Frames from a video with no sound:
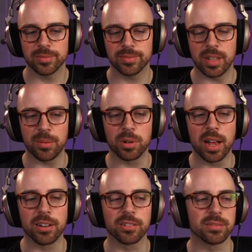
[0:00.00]
I
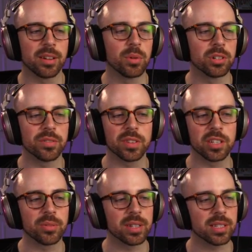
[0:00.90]
wonder if the
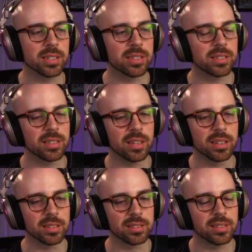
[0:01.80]
US has
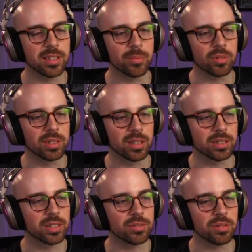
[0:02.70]
submarine
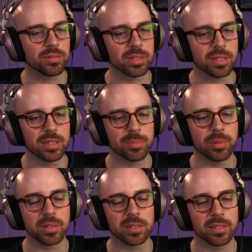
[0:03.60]
launched drones at this
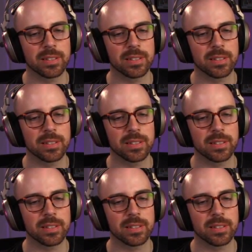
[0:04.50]
point,